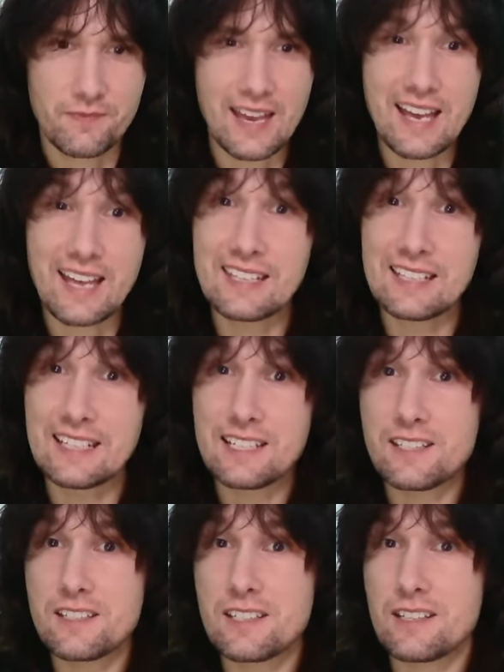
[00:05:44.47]
And
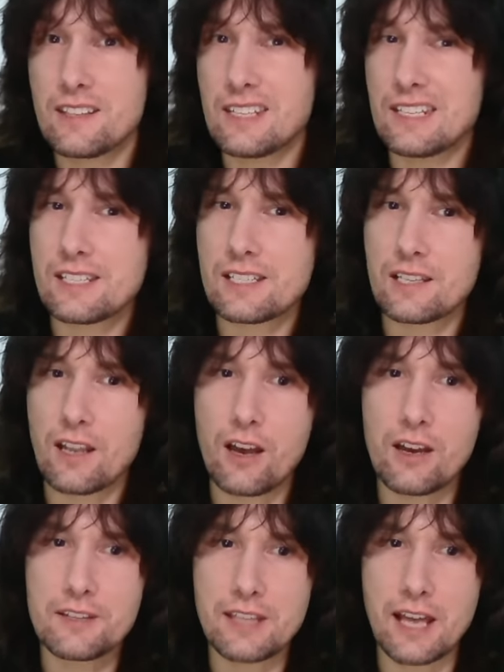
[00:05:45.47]
listen to these
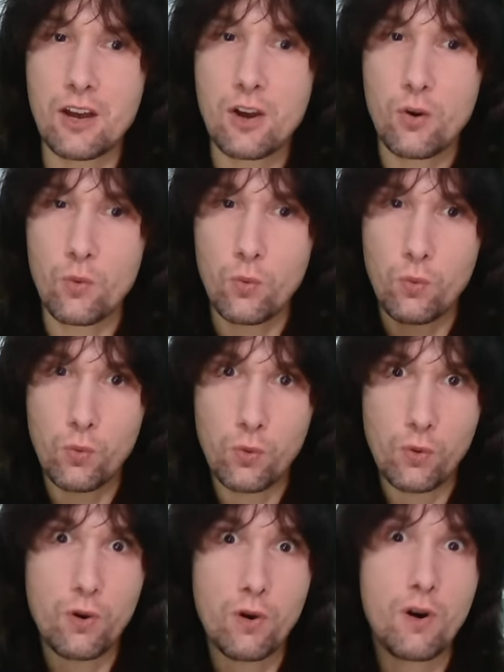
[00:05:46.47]
slides, that
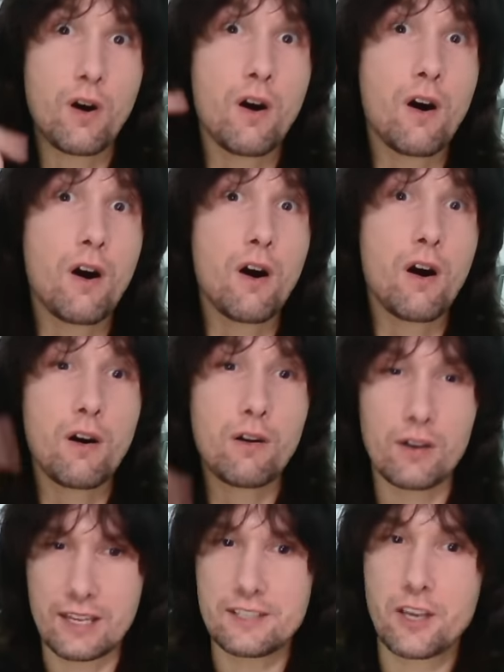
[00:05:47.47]

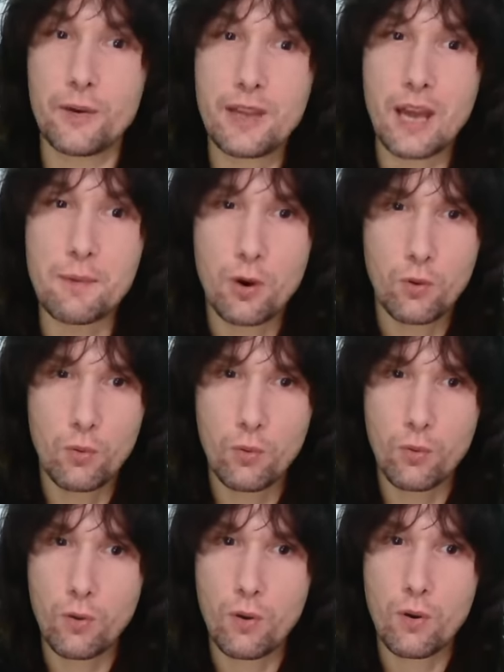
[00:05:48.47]
whoa, he's going up,
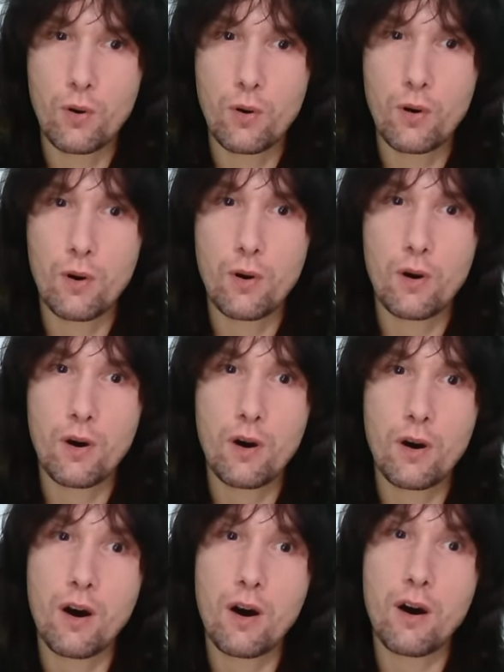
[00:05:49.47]

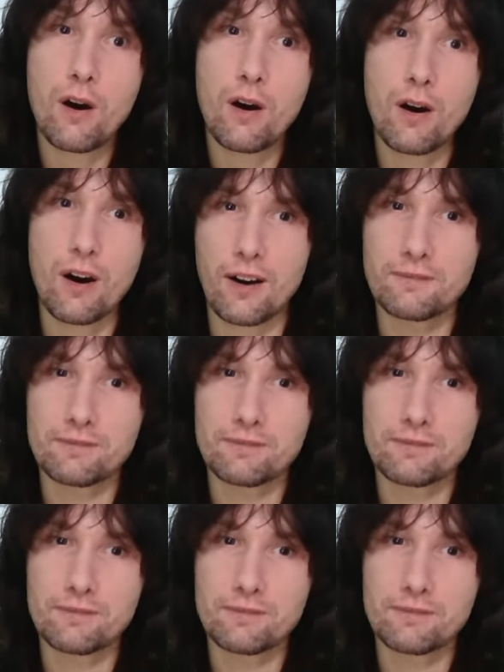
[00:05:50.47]
whoa,